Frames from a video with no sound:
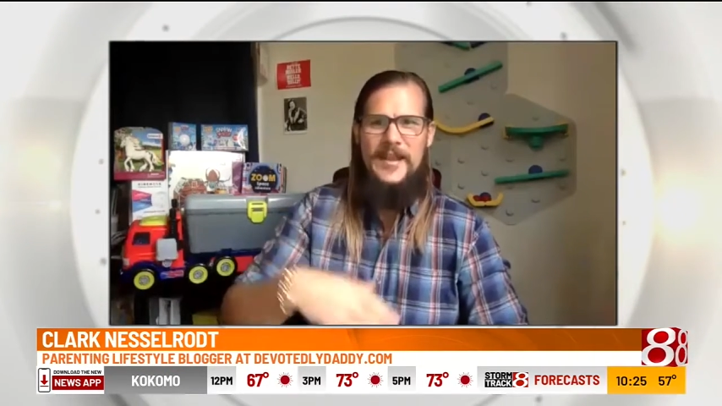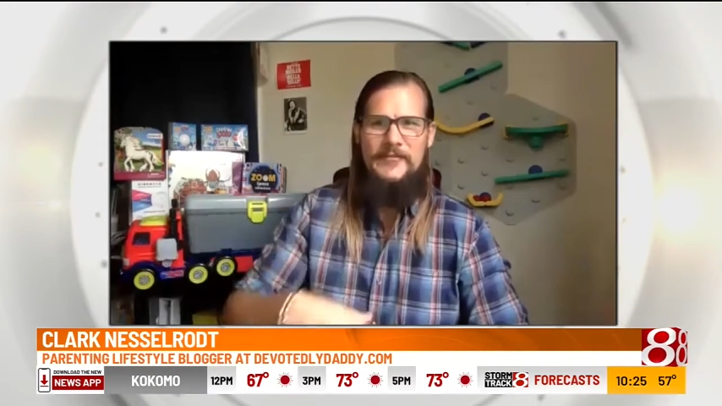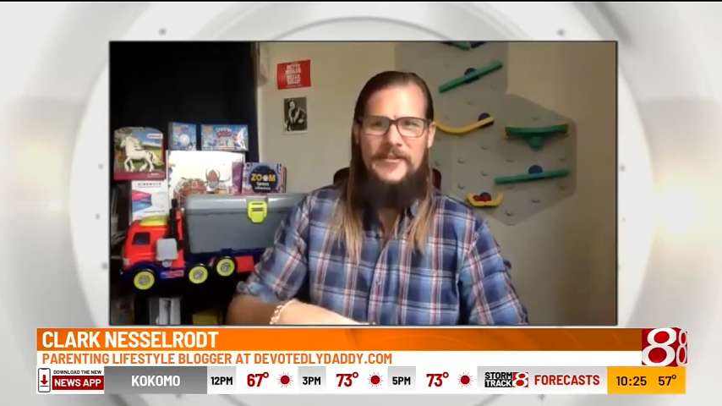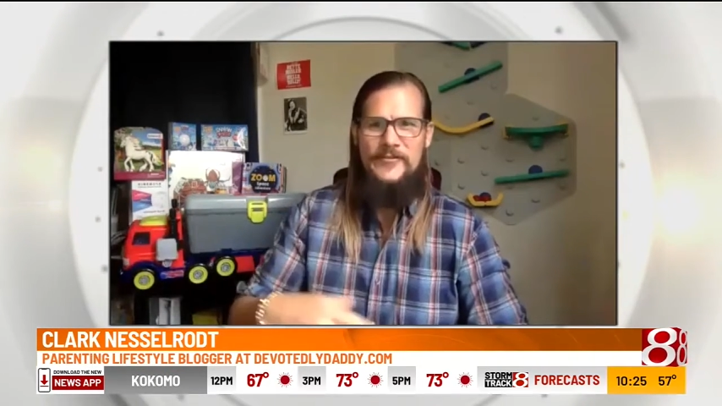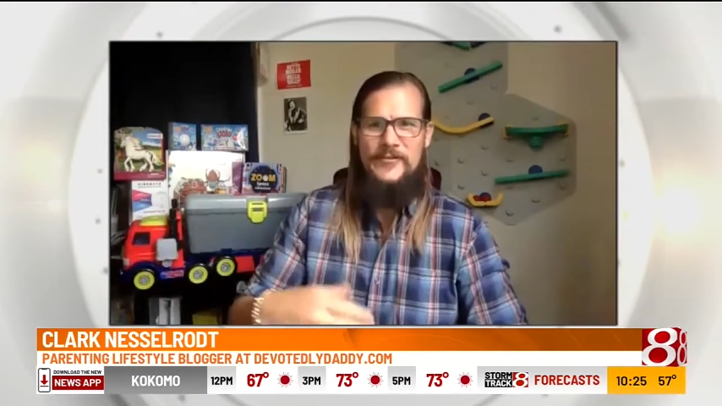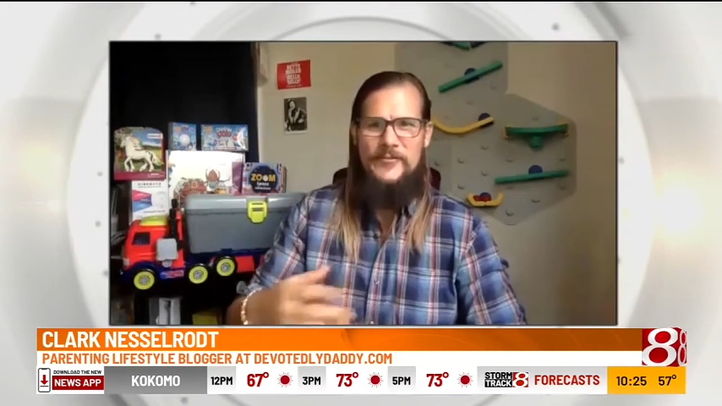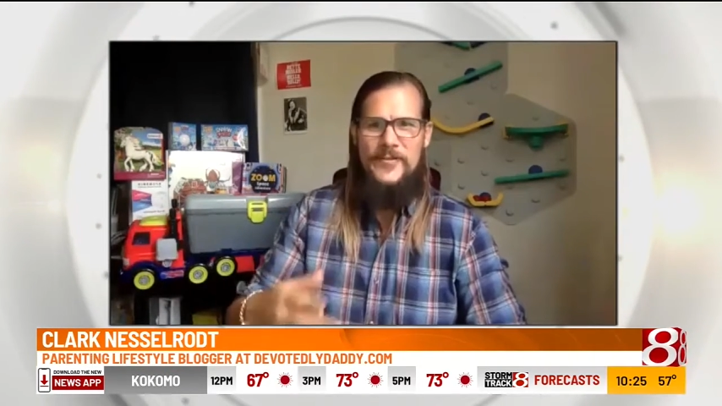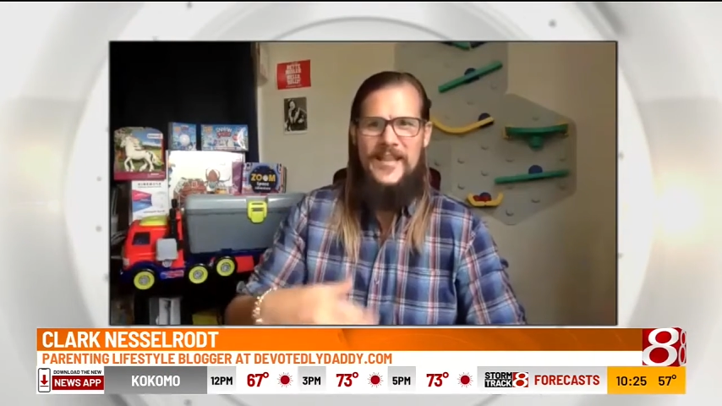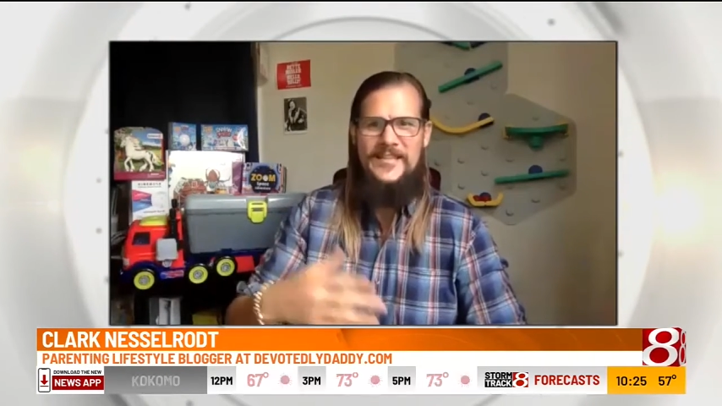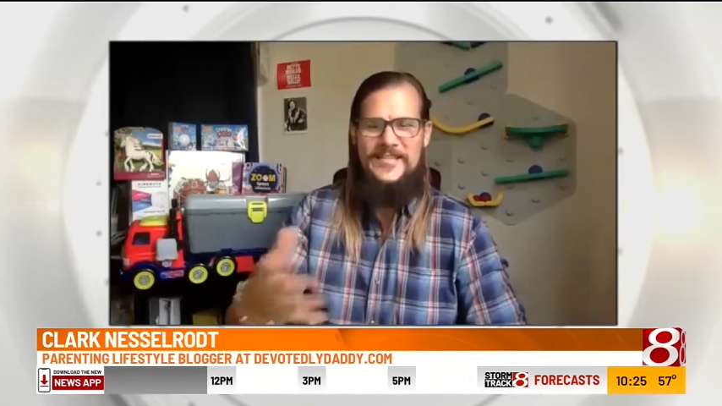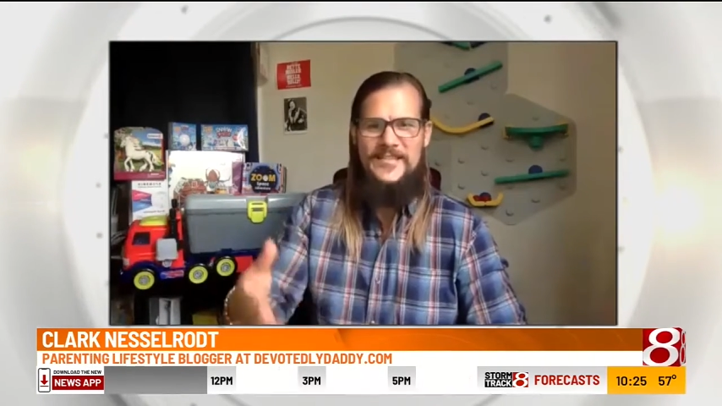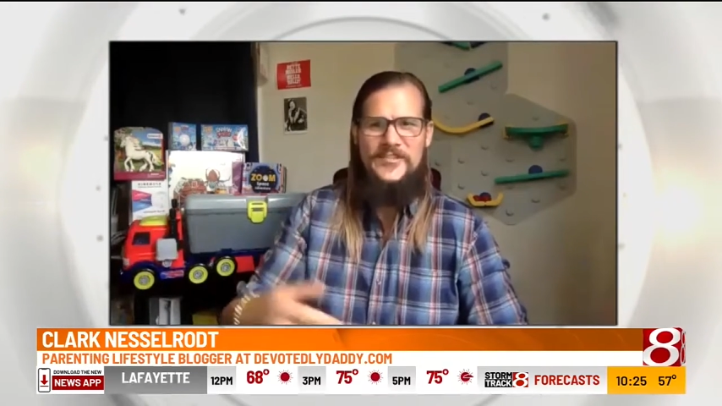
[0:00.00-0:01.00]
every few
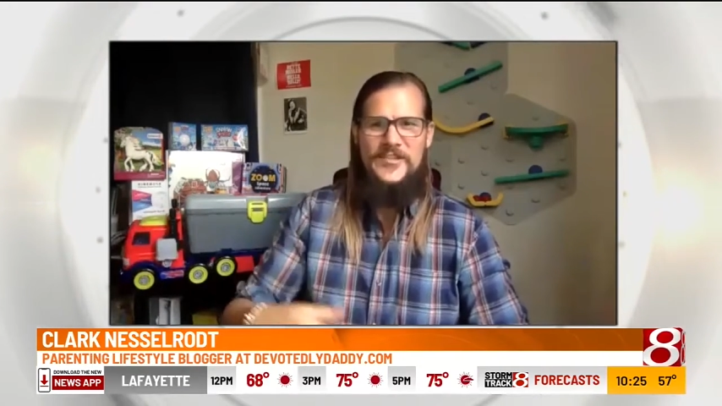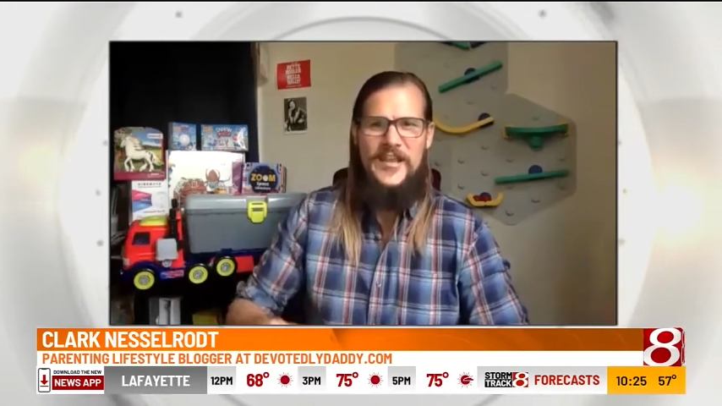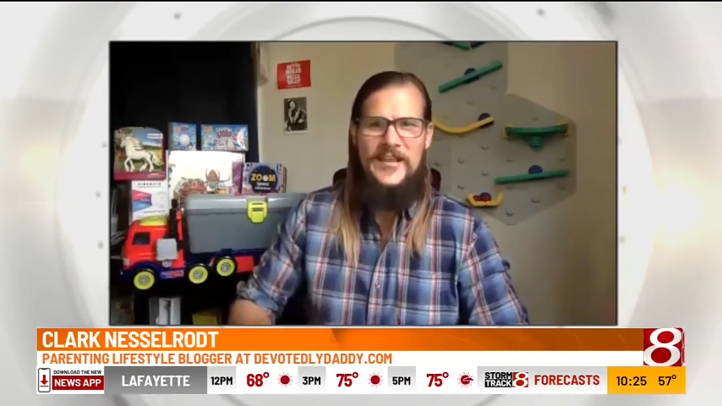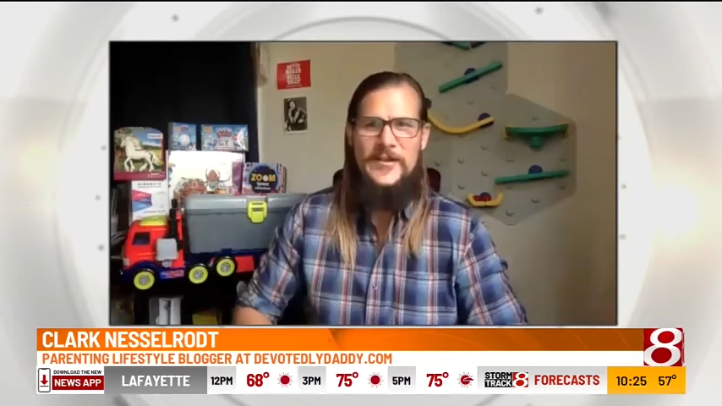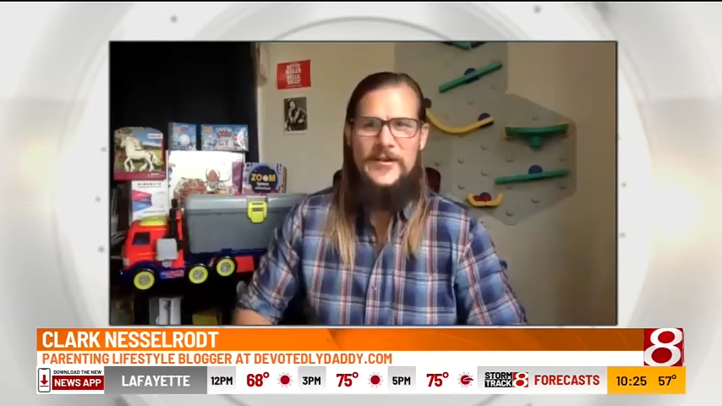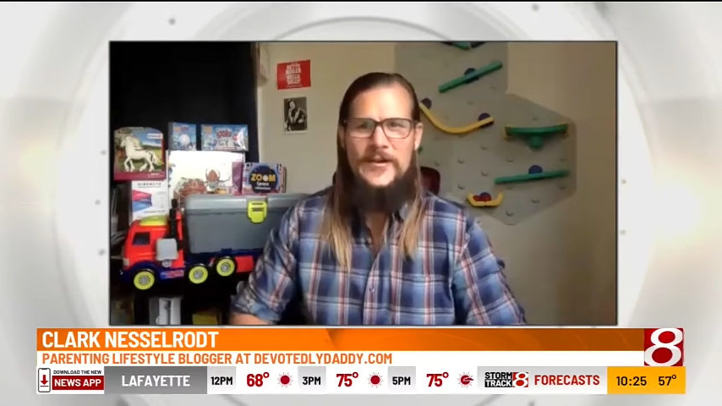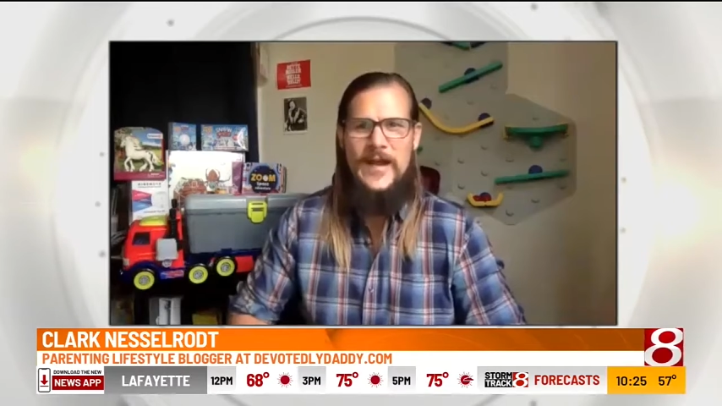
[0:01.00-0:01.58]
minutes to check in or